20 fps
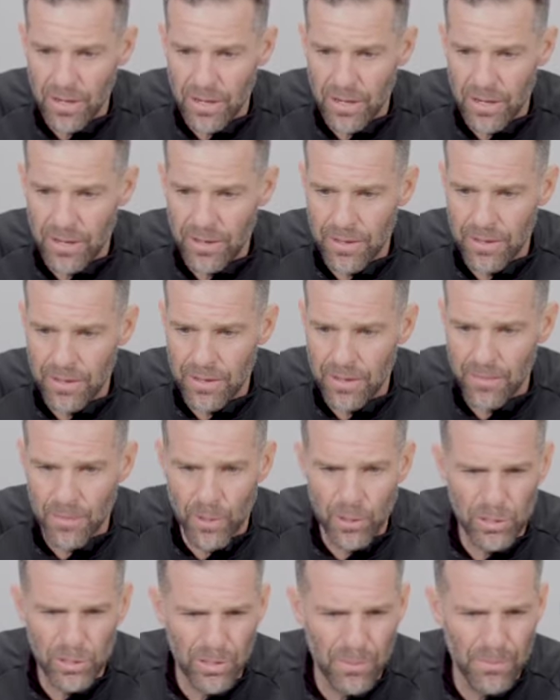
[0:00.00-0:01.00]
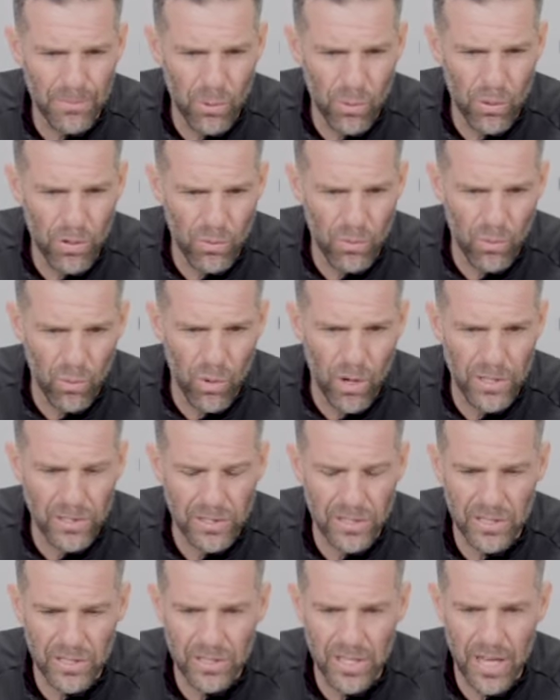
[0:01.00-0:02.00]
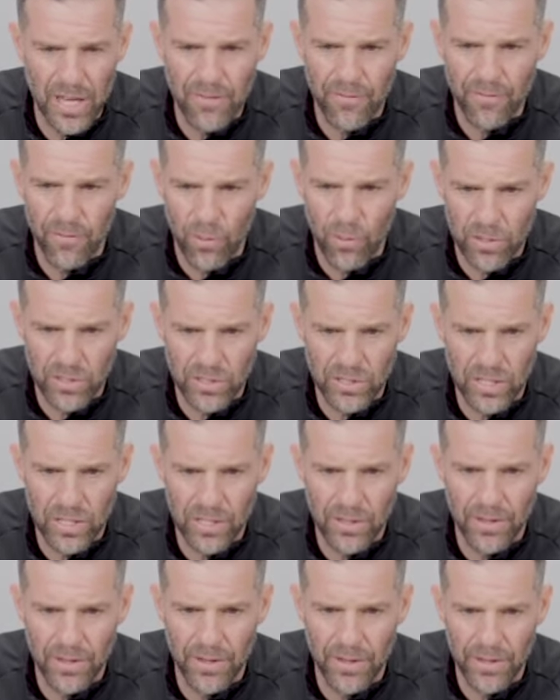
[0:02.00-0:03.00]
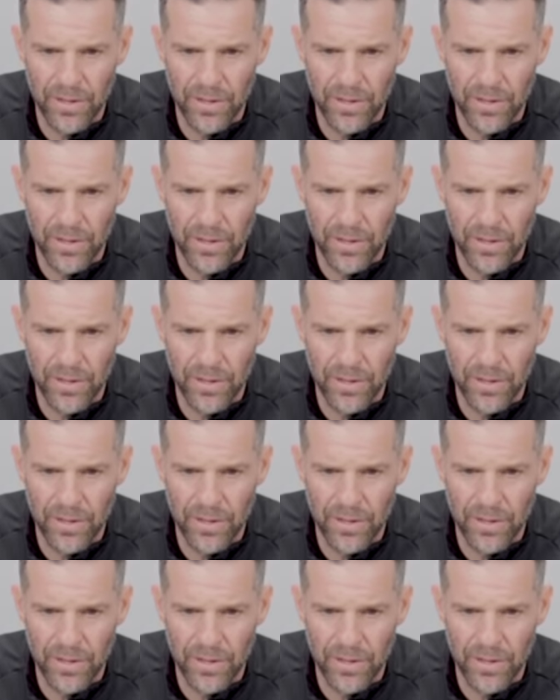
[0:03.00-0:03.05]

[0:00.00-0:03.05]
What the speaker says: most important ones, because they enforce it.